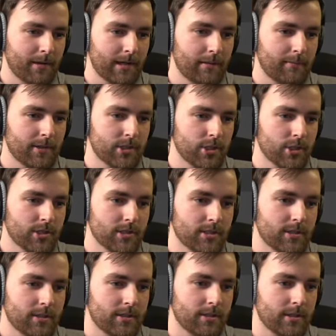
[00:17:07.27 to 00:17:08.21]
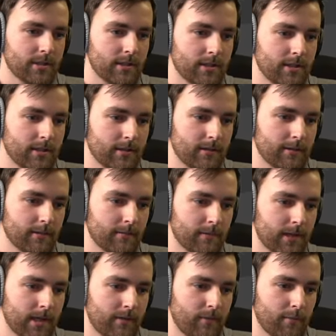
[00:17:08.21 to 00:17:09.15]
Let me just uh,
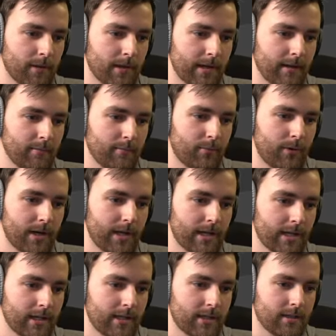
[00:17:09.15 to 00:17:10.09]
give him a little break.